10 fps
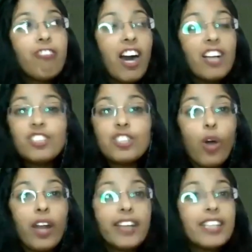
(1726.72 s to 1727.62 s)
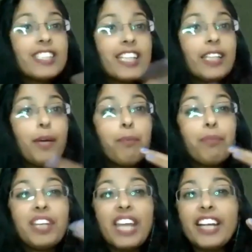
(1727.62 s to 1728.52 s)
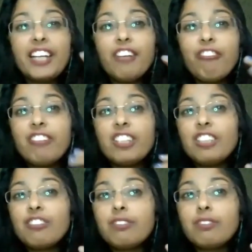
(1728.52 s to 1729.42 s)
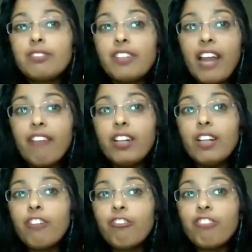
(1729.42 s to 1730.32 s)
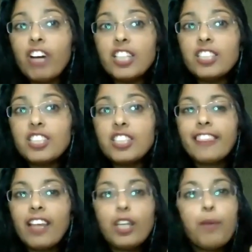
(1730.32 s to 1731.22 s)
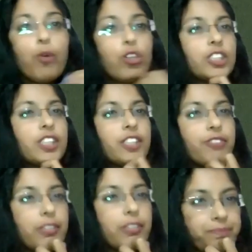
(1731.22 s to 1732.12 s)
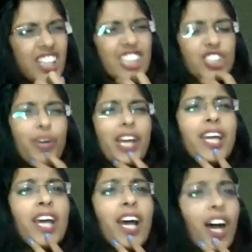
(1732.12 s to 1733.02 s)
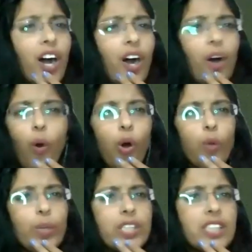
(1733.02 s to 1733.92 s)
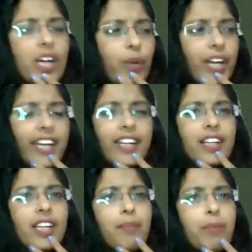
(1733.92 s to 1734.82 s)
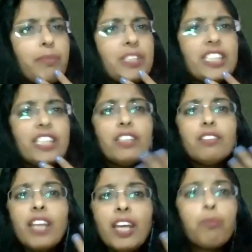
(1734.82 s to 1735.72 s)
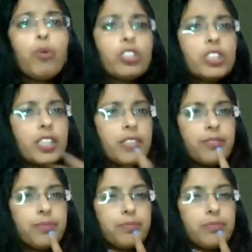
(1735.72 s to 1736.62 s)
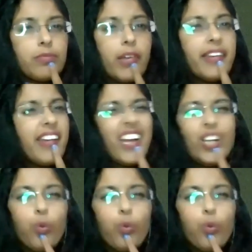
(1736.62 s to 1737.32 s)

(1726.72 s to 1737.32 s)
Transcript: fast, or I can say the negative word travel fast than the positive one. That's why always our elderly people say think positive, and I